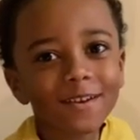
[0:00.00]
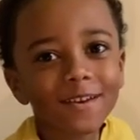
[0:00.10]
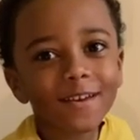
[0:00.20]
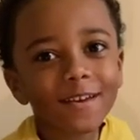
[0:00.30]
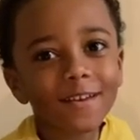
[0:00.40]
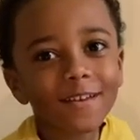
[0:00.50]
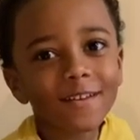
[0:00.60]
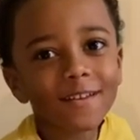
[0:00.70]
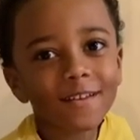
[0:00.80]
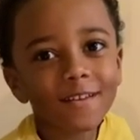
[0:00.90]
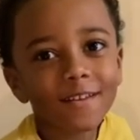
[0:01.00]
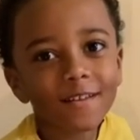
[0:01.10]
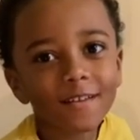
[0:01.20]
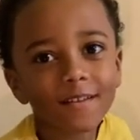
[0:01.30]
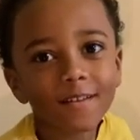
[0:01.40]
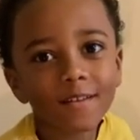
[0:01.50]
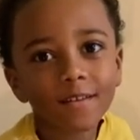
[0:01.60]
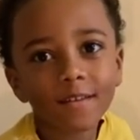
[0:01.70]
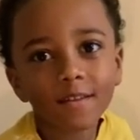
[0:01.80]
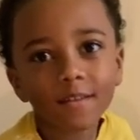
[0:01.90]
Well, then you can say to me,
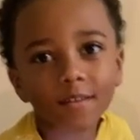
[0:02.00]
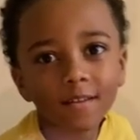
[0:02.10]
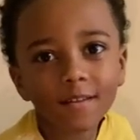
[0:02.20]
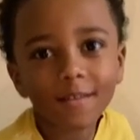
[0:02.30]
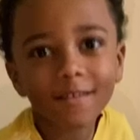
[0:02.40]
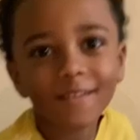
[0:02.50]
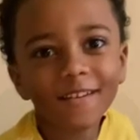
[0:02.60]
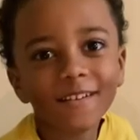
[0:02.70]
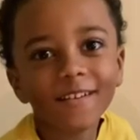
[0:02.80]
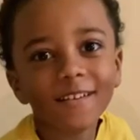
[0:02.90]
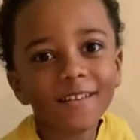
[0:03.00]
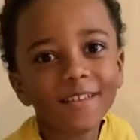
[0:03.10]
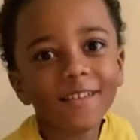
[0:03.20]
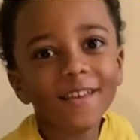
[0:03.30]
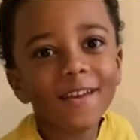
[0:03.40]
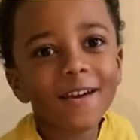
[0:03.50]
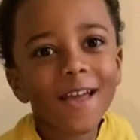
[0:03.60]
that's what I'm saying.